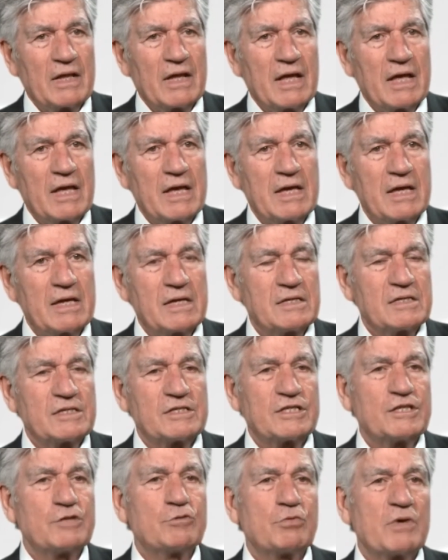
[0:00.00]
a
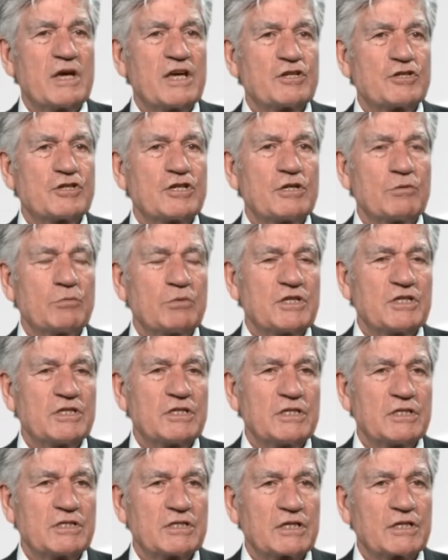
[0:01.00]
situation which
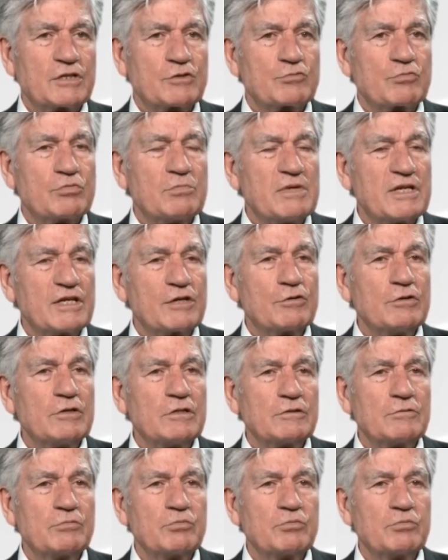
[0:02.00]
is extremely good,